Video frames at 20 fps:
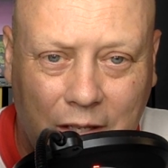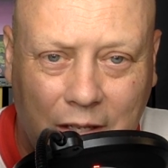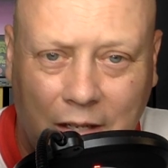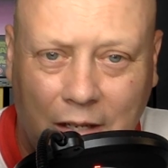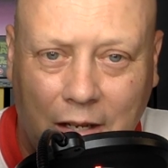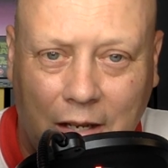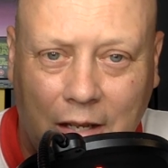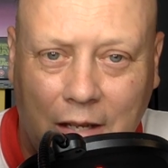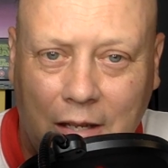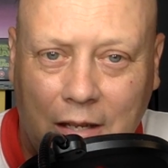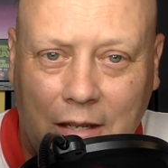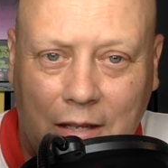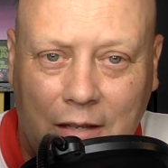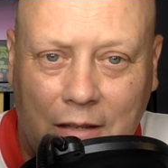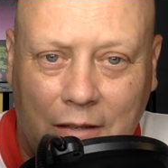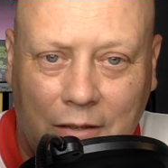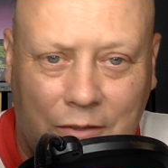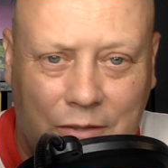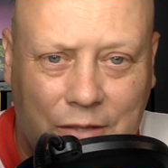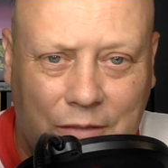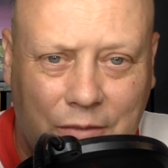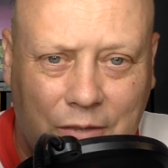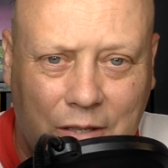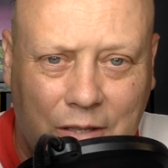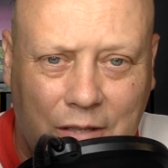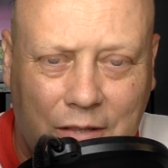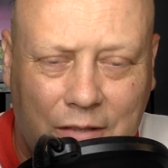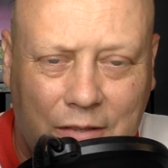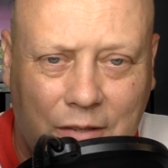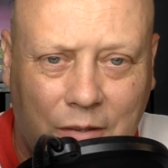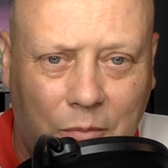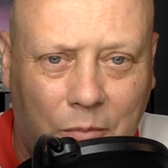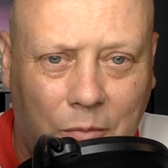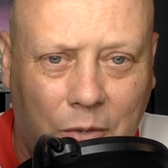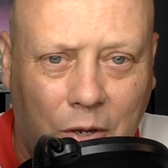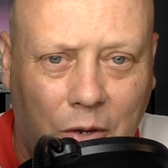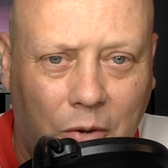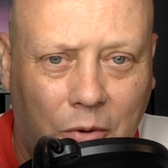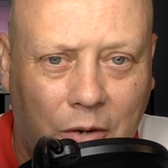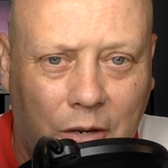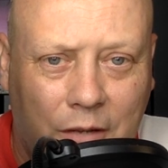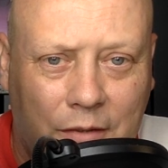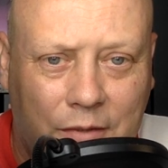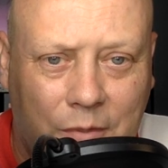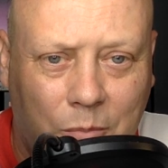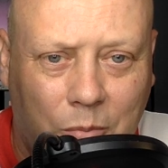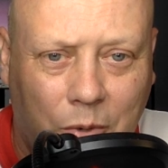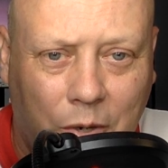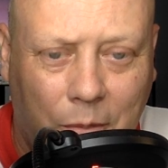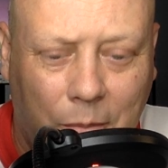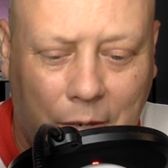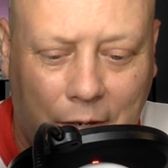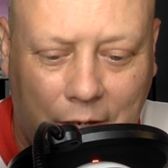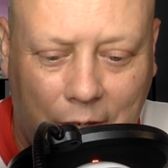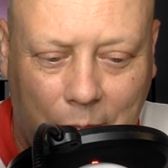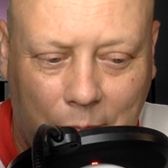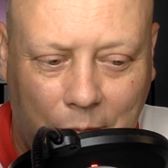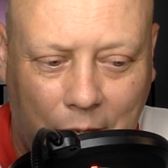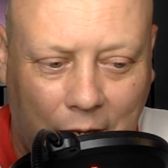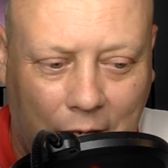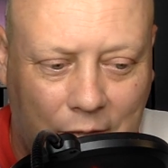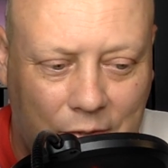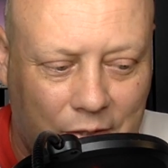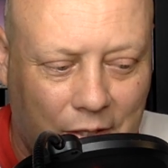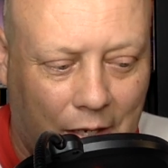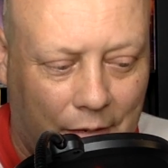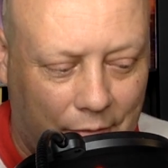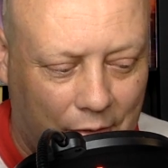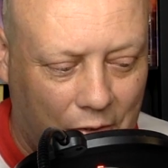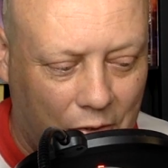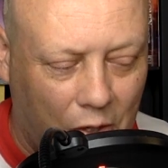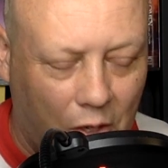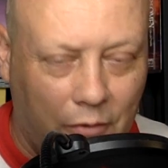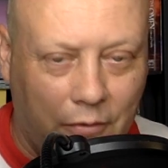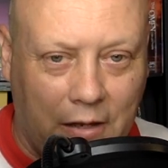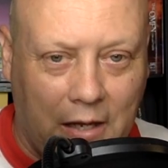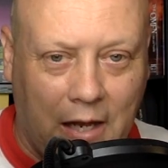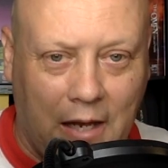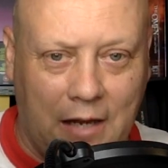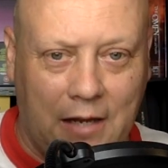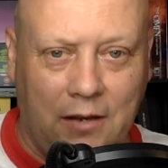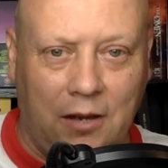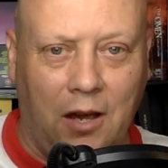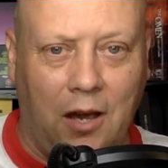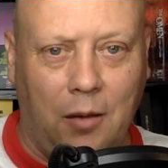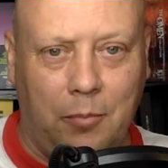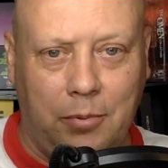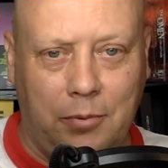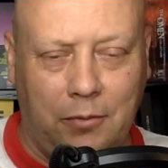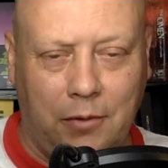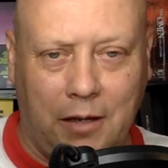And there's even some note at some point about him actually having Novocained up